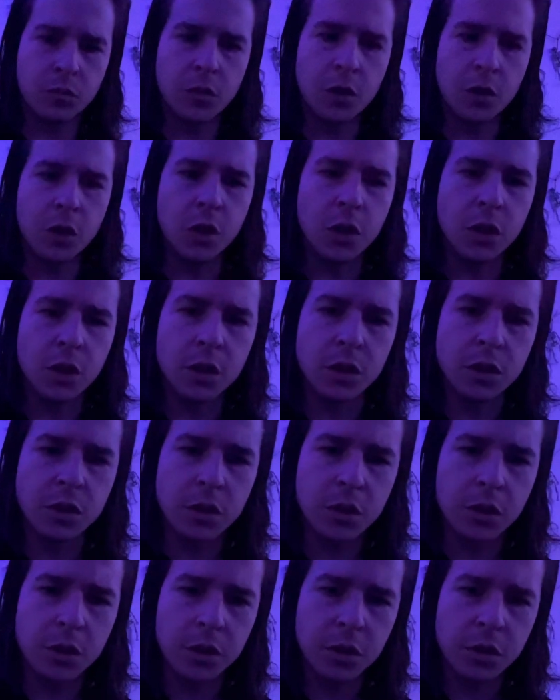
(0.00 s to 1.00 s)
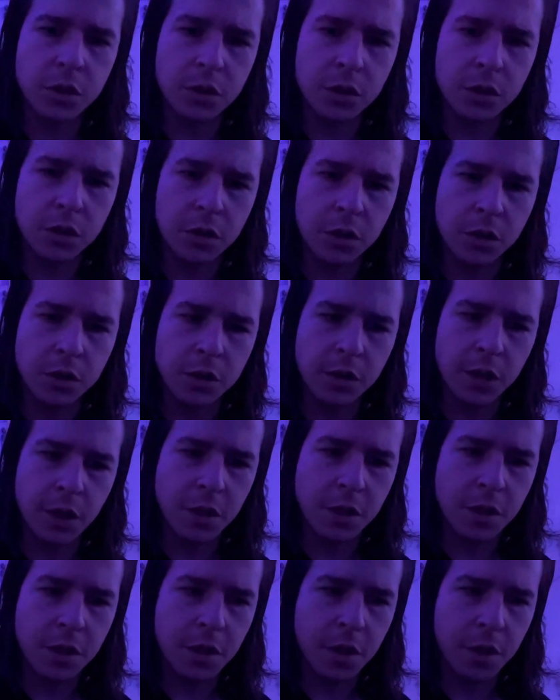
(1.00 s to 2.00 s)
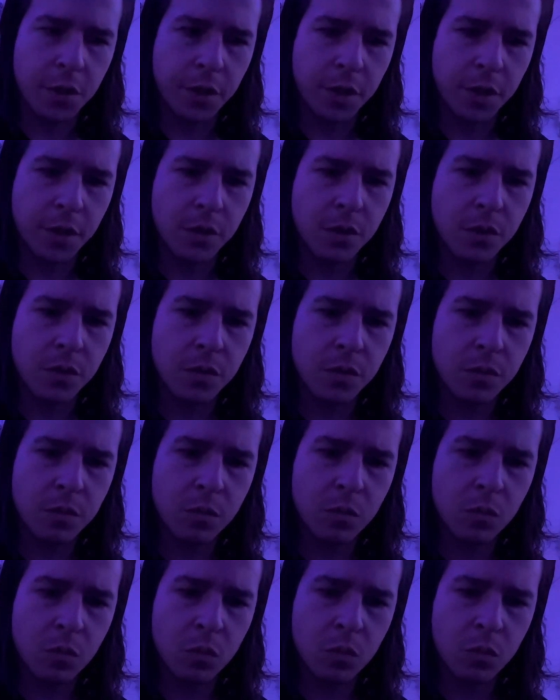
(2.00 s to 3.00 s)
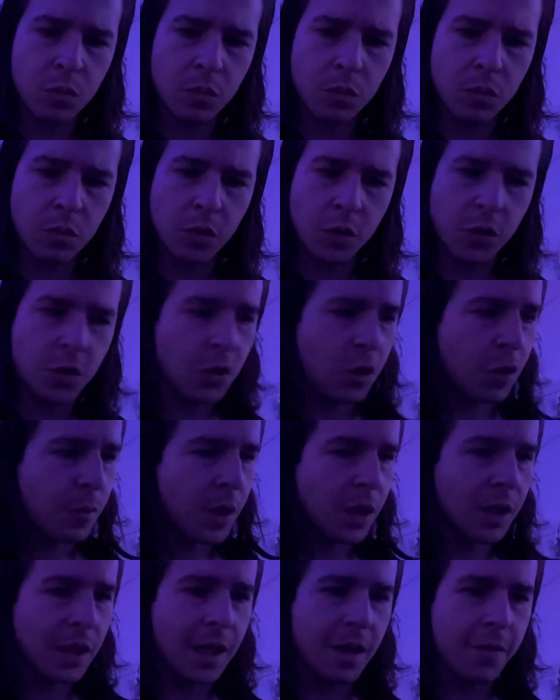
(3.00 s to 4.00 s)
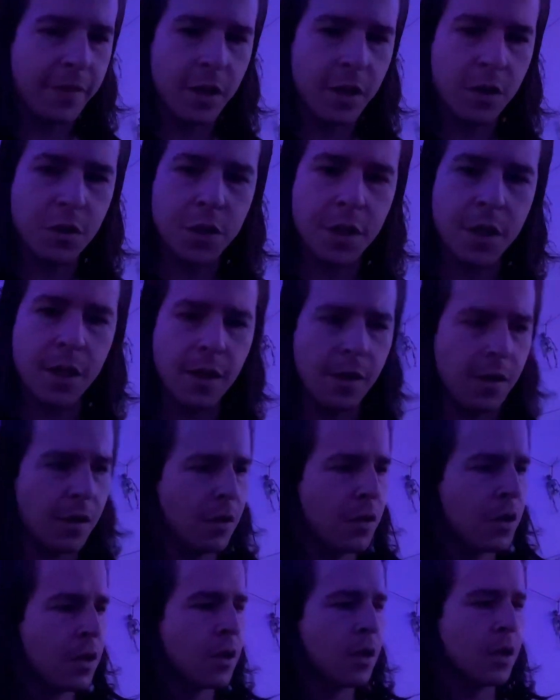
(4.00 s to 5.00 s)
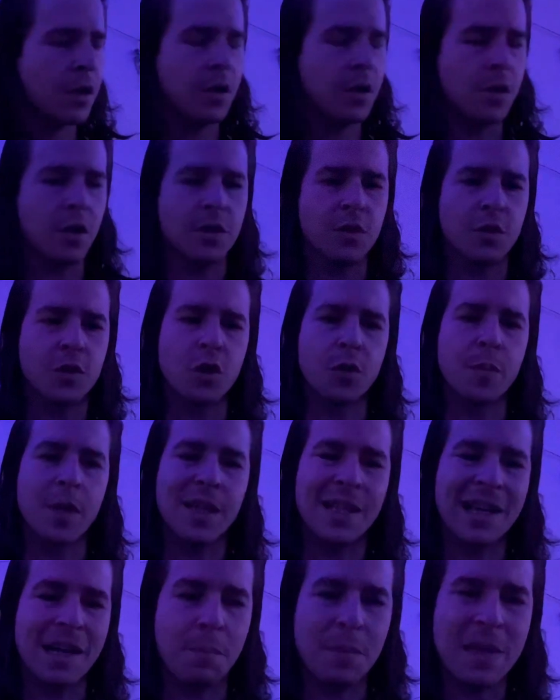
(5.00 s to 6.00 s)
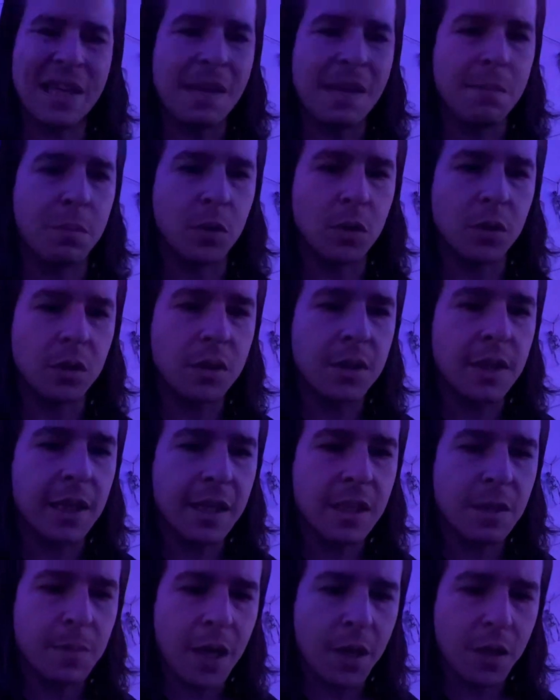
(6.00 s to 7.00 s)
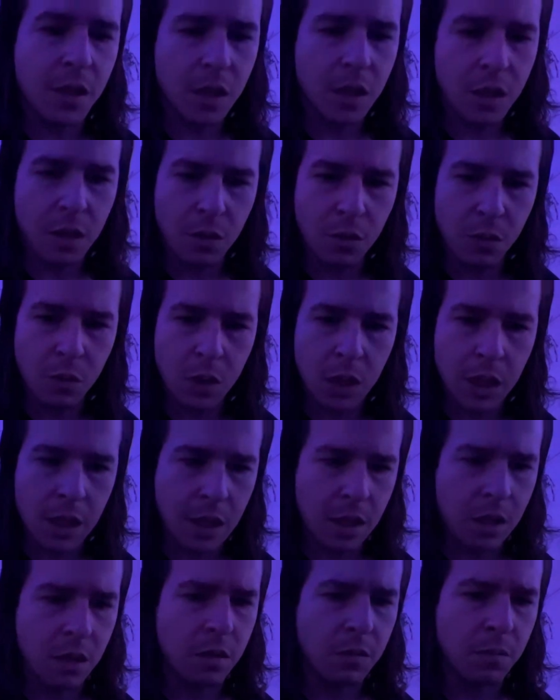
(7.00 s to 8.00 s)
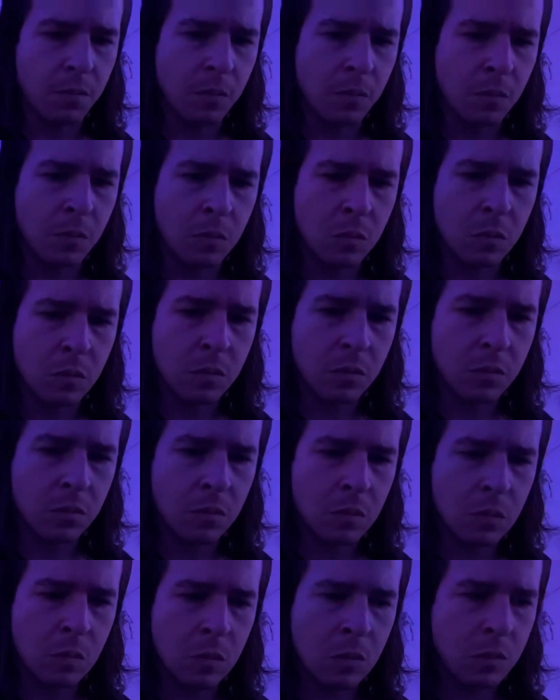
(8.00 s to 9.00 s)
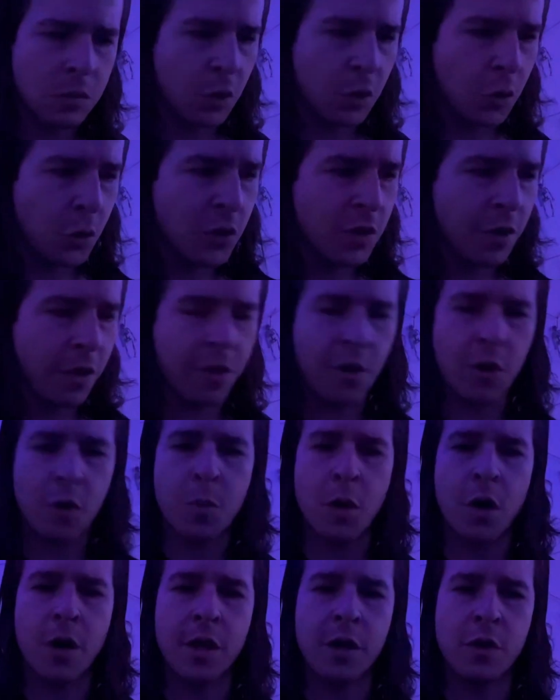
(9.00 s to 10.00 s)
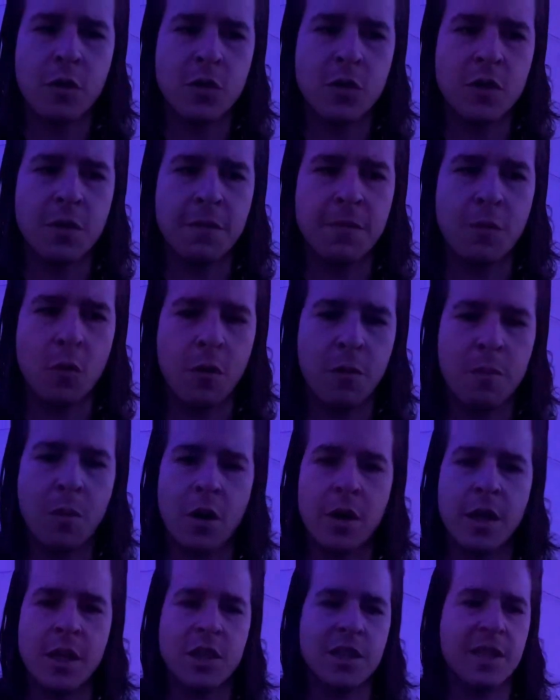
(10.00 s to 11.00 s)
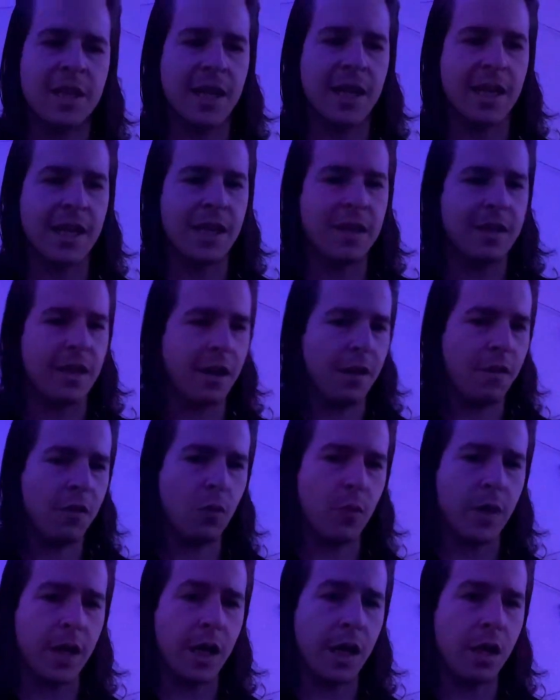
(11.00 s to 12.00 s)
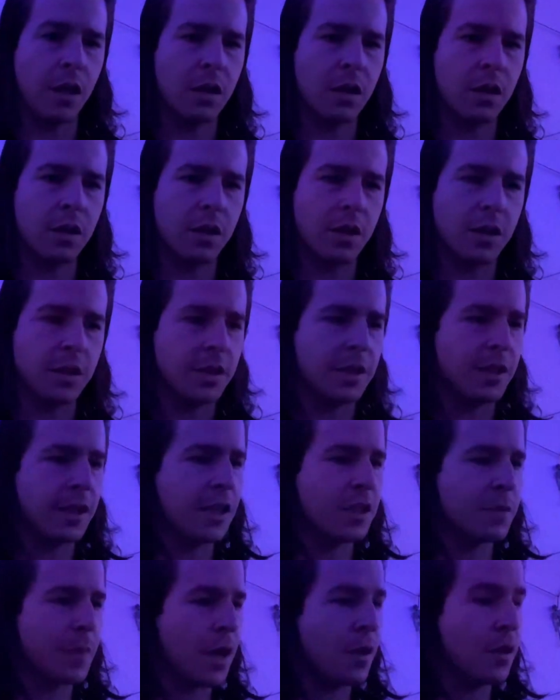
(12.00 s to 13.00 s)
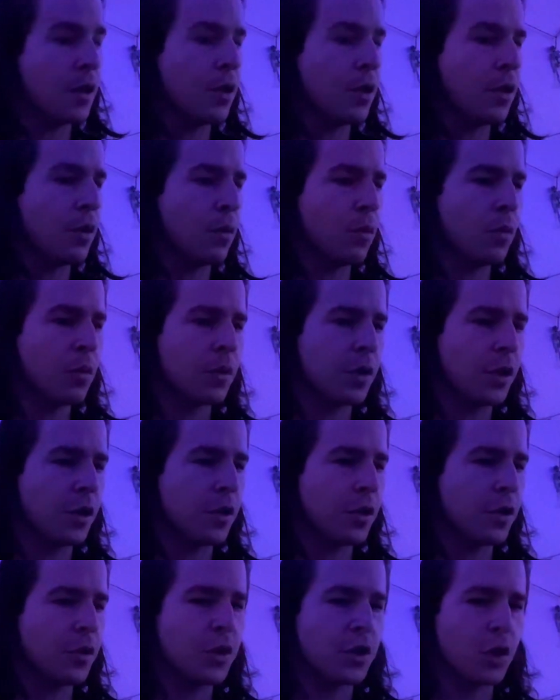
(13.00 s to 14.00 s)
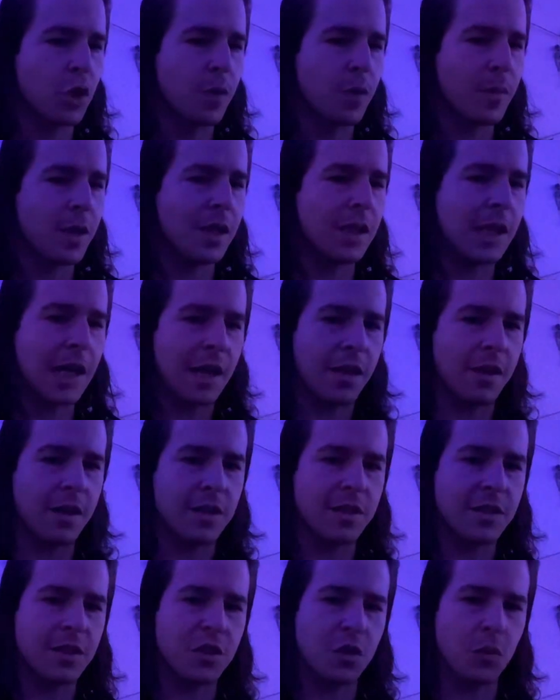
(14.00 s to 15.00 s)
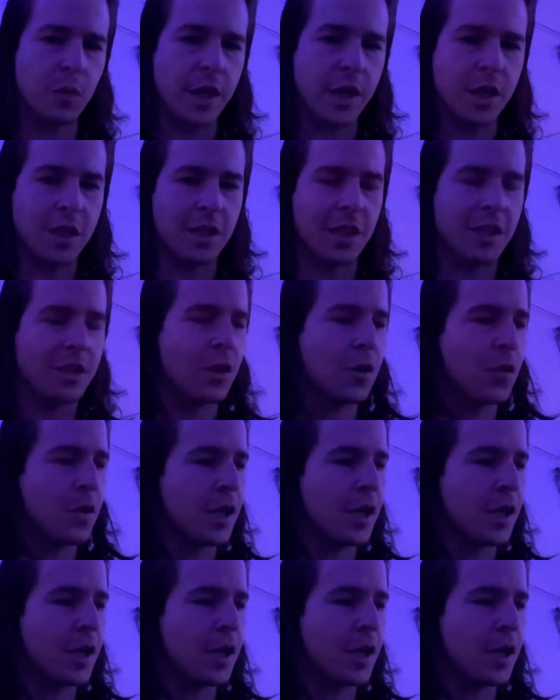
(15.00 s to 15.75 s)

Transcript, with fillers: Goodness, goodness, goodness, Sagittarius. You're showing me a lot of energy here. You're also showing me a lot of people. Today's about you. Um, so who's the third party and who's the fourth party, just to kind of get that out of the way, because today's about you. You're, you're showing me a lot of this situation that's going